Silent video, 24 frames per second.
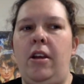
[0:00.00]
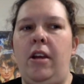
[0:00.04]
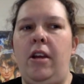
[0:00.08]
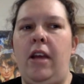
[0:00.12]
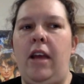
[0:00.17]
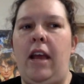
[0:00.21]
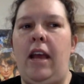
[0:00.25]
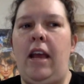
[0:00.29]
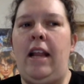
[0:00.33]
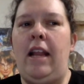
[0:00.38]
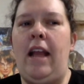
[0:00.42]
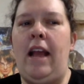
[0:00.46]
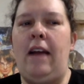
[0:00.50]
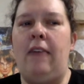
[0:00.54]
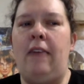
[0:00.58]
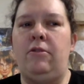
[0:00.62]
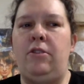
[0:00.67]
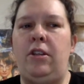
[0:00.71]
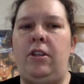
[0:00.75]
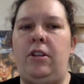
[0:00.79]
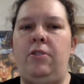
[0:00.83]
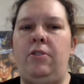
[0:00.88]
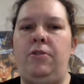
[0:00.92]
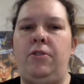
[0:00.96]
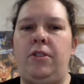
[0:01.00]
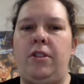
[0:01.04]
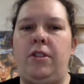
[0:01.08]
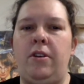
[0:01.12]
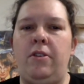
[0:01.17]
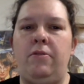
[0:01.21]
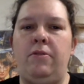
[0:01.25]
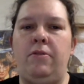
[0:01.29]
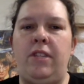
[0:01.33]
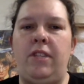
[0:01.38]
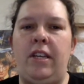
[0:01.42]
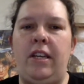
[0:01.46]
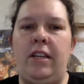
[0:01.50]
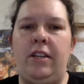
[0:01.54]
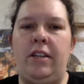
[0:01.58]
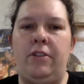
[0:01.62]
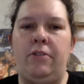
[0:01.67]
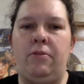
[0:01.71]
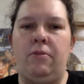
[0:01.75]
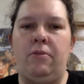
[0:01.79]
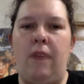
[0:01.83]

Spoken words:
and how to use those in your